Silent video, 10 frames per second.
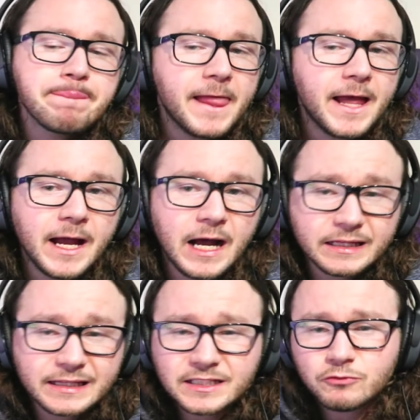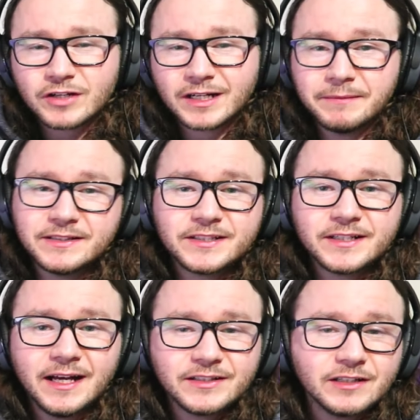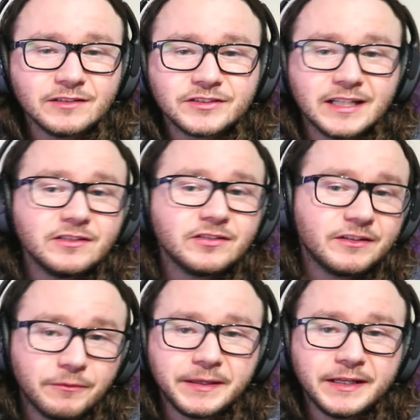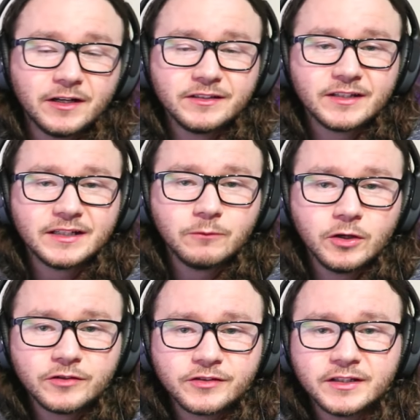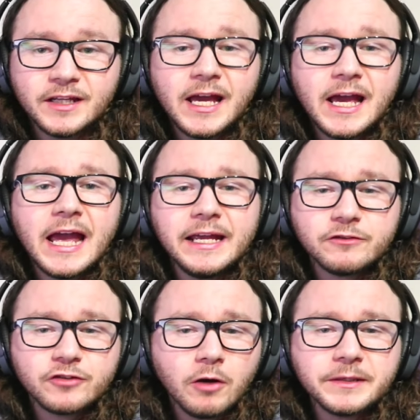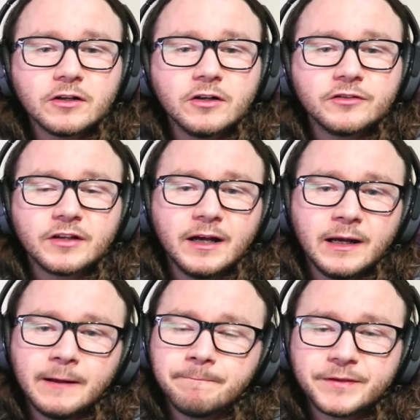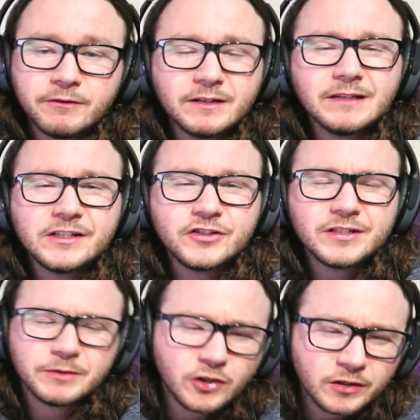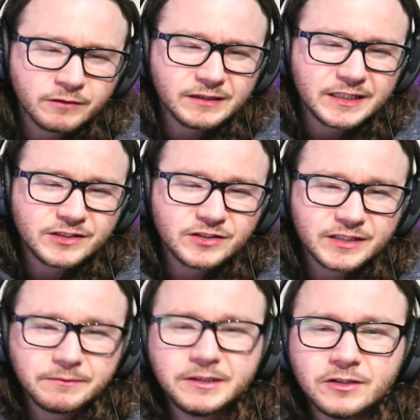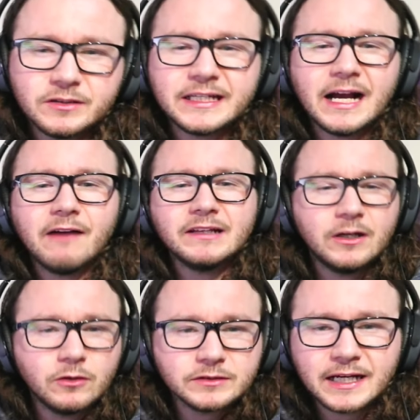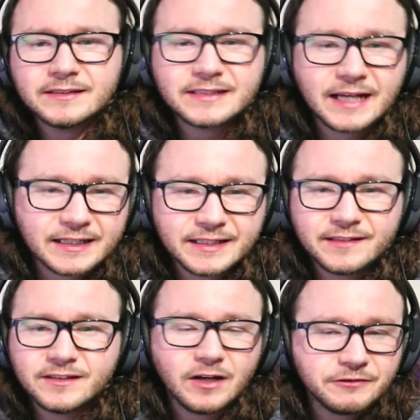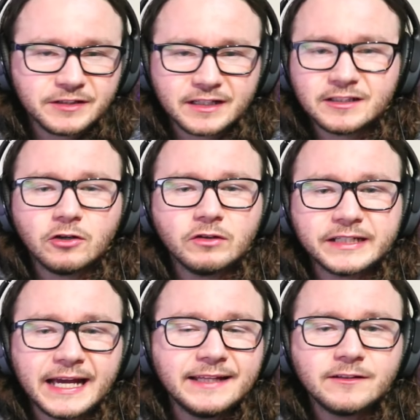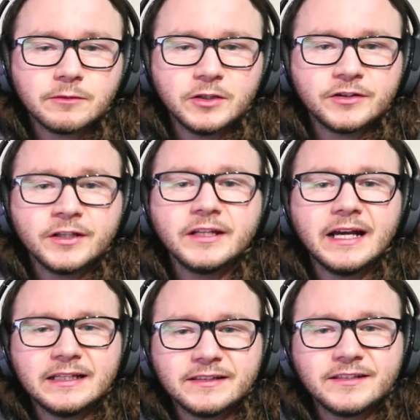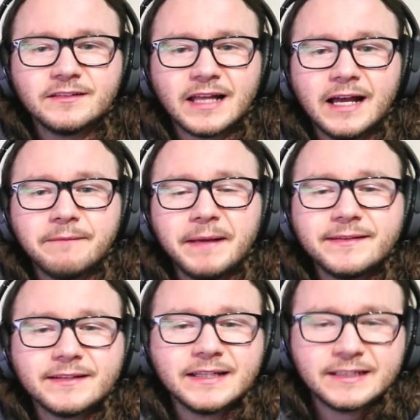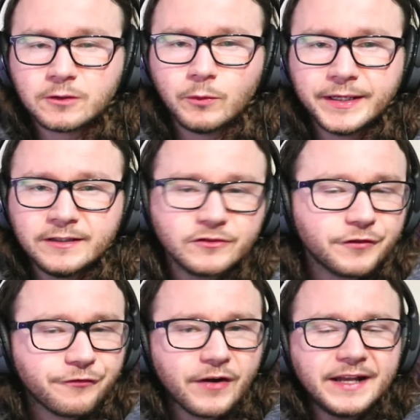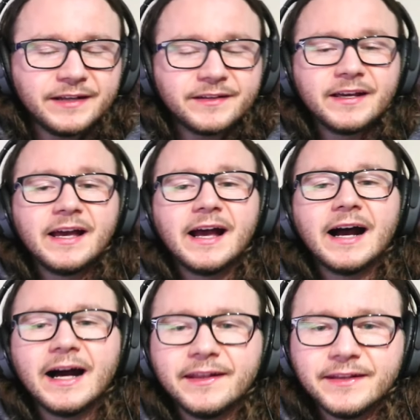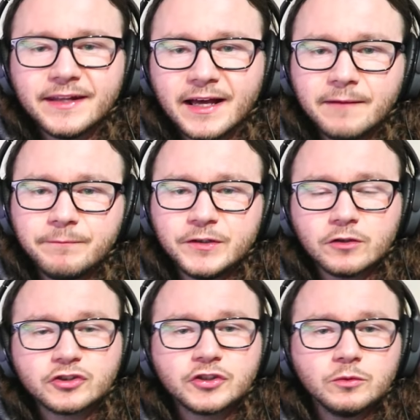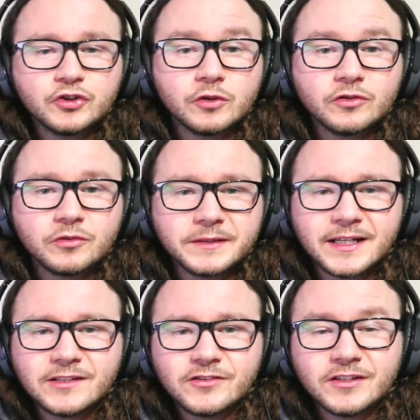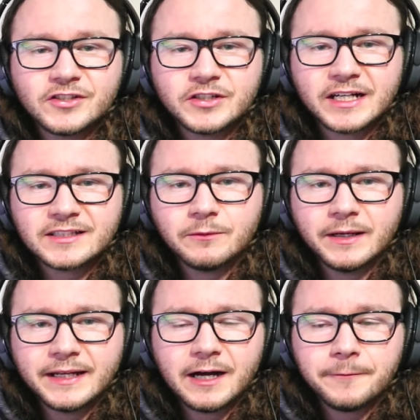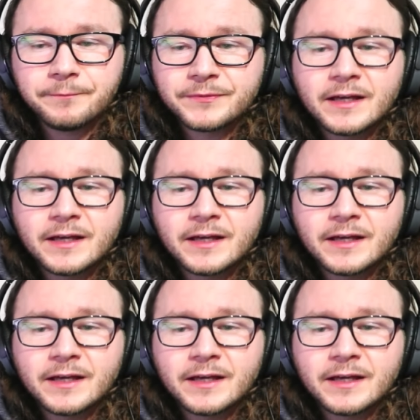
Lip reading: I think she was trying to make Sheldon jealous, if I'm being honest, and it worked. And it's all because they're in a relationship, but not in a relationship. You know, they can't really hold hands, they can't kiss, they don't have sex, they don't get intimate, do they? And she's like basically an acquaintance, a friend. And, you know, Stuart was showing some attention and she actually went out.